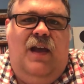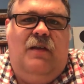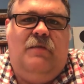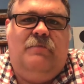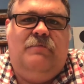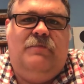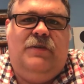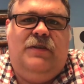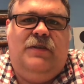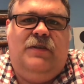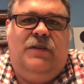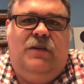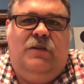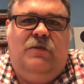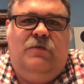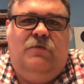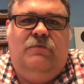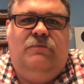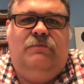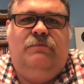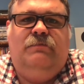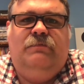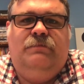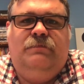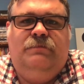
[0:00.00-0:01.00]
So
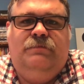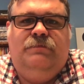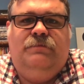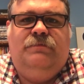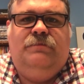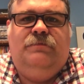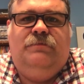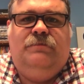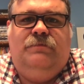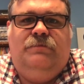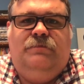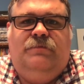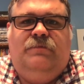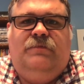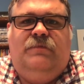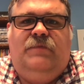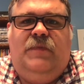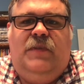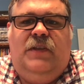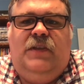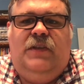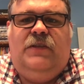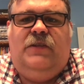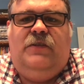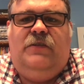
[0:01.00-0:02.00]

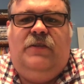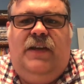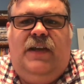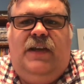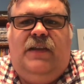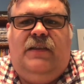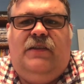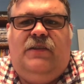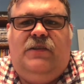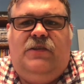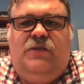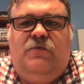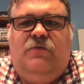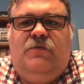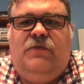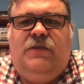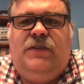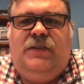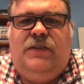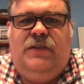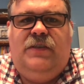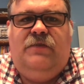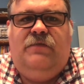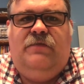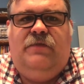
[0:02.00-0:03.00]
yeah, the source
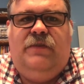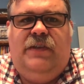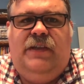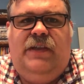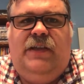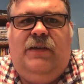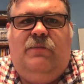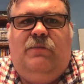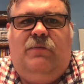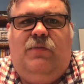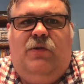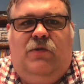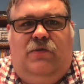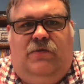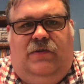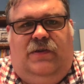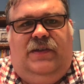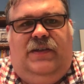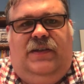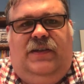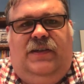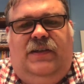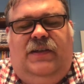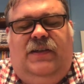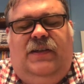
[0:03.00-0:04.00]
is really
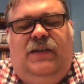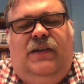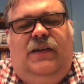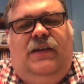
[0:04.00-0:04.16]
important.